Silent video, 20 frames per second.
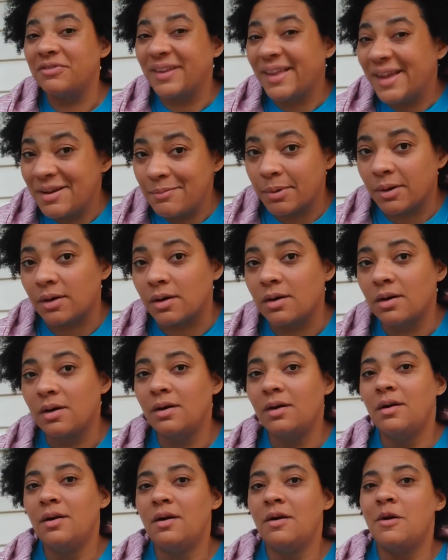labor
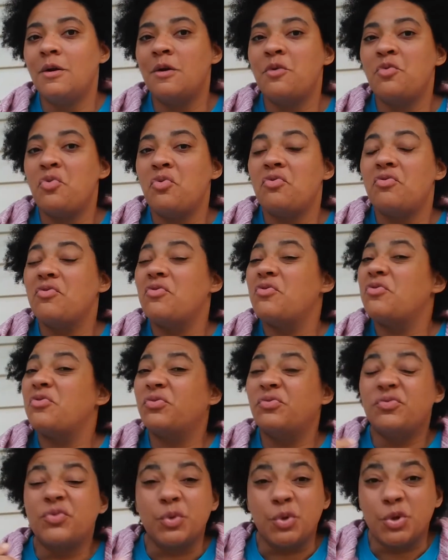
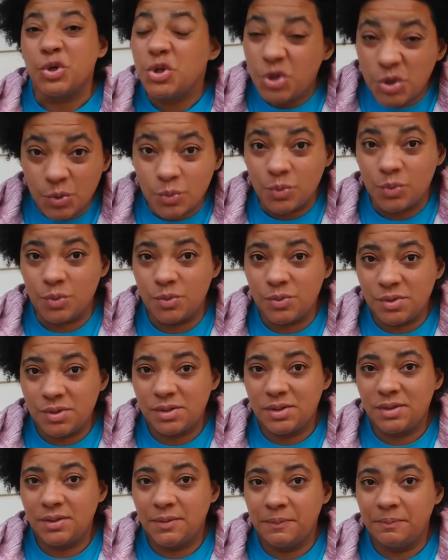for shoes.